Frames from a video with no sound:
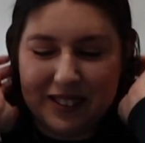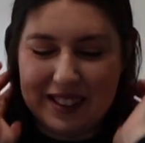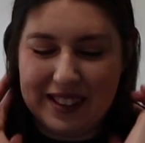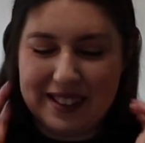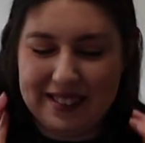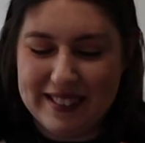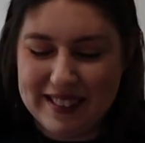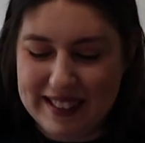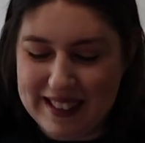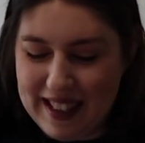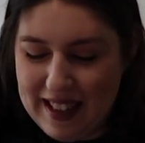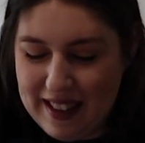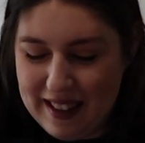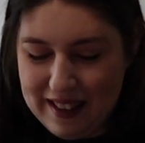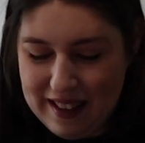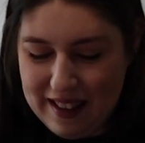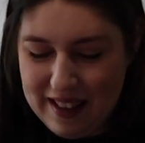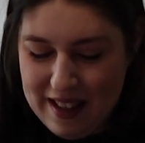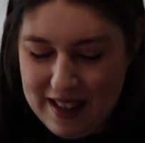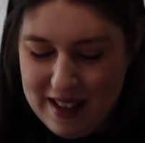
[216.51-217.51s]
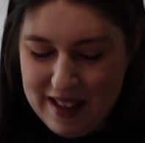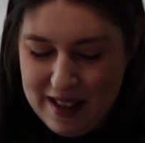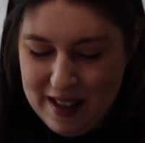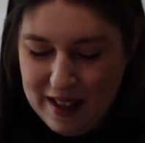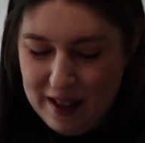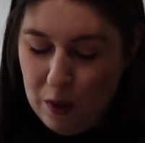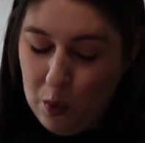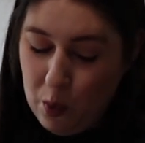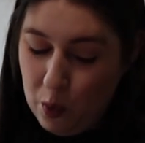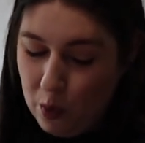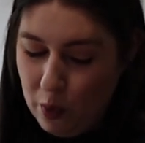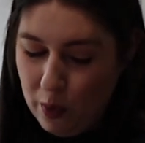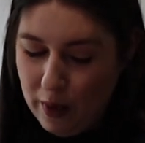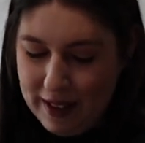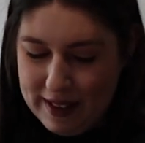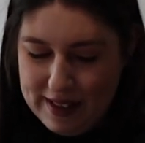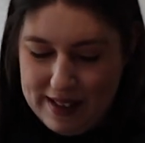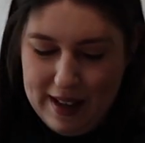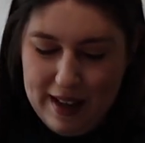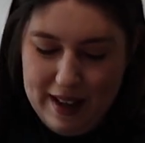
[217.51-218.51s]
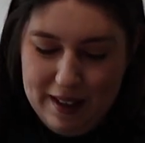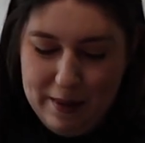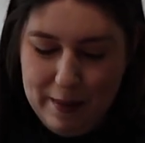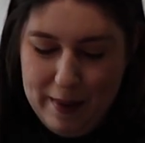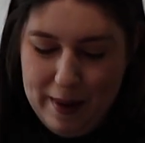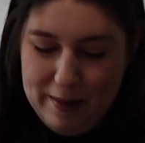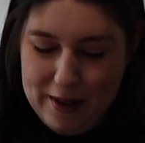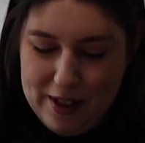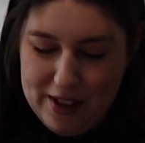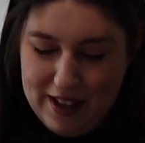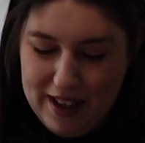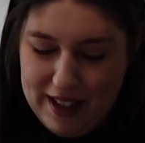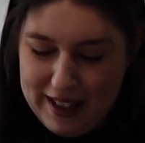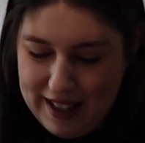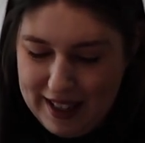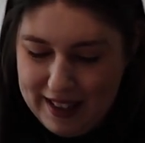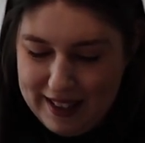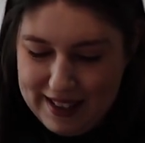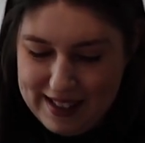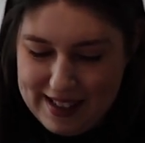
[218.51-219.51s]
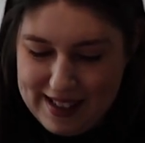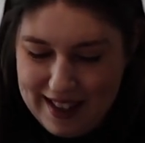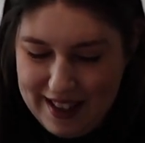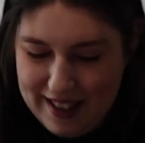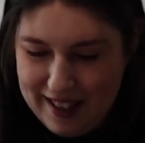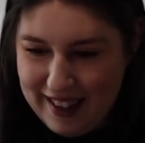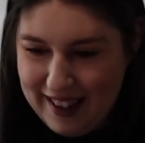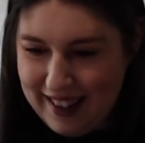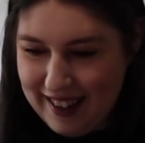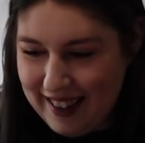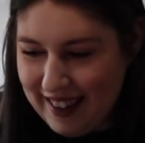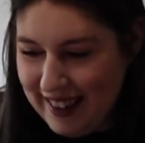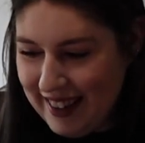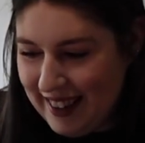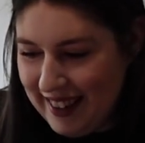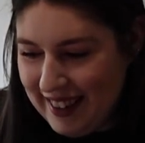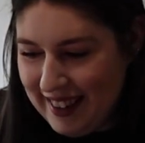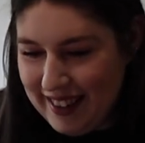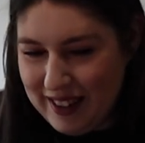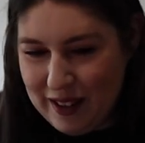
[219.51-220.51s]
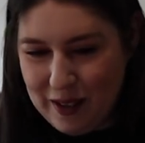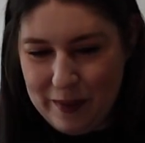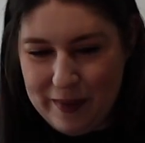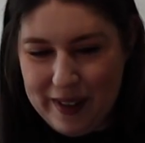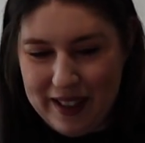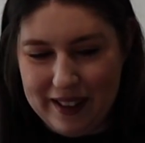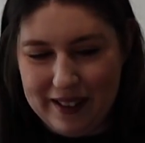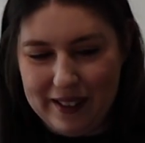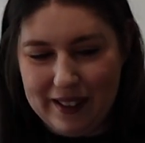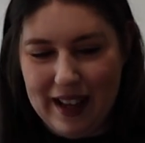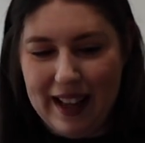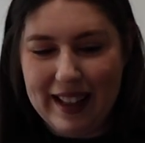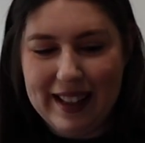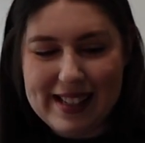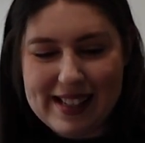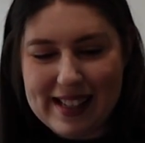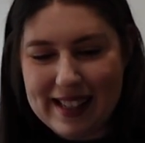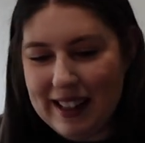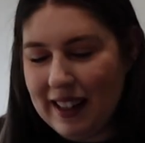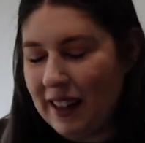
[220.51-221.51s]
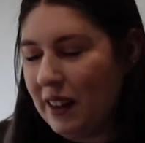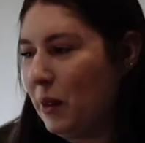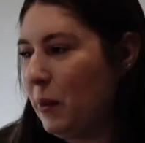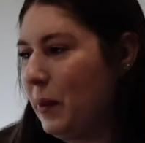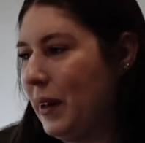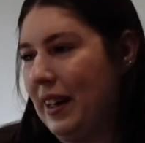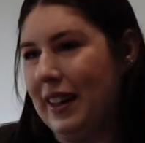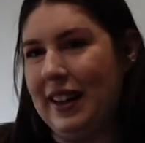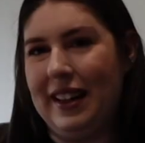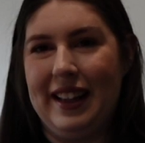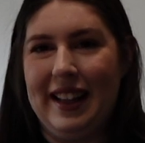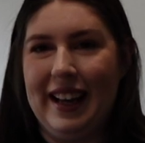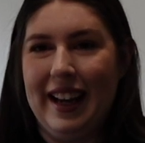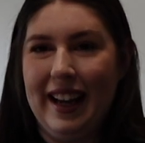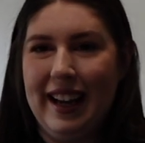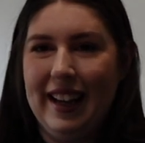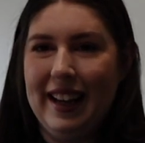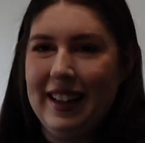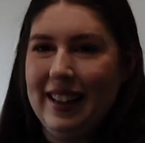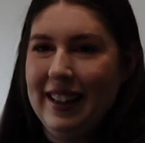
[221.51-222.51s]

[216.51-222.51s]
And I was like... And so I could maybe try that. That's cute. Oh my god. And there's another one in there.